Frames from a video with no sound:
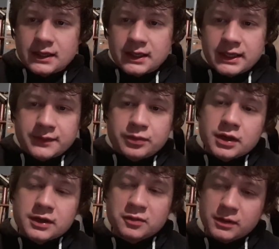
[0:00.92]
Hi
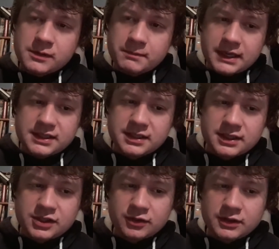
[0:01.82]
everyone, welcome back to
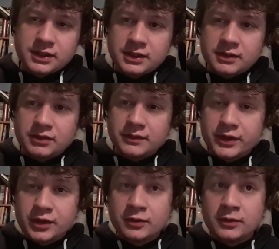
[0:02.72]
the Geordie
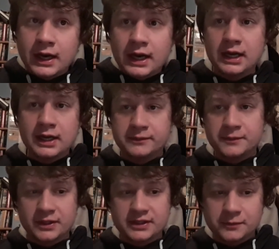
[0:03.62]
View
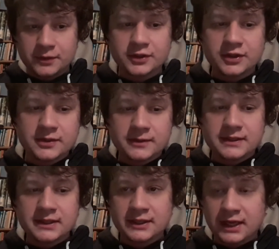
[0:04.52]
and got some good
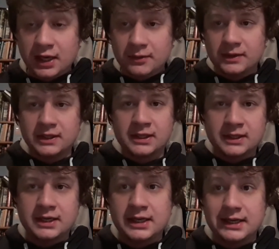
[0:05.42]
news. Ciaran
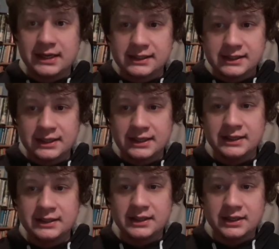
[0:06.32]
Clark has
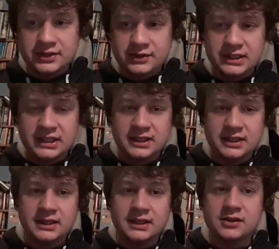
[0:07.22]
signed a
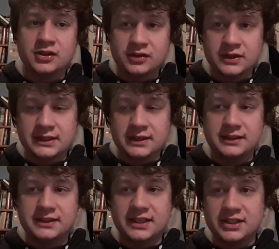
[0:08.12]
two-year contract
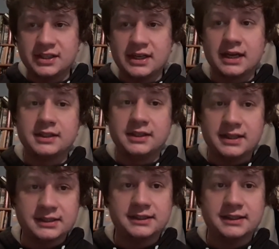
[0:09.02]
extension at
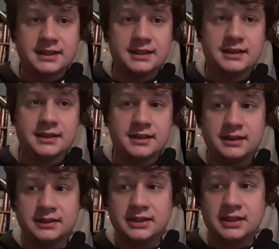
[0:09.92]
Newcastle
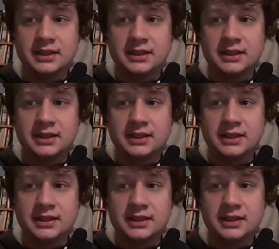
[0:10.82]
United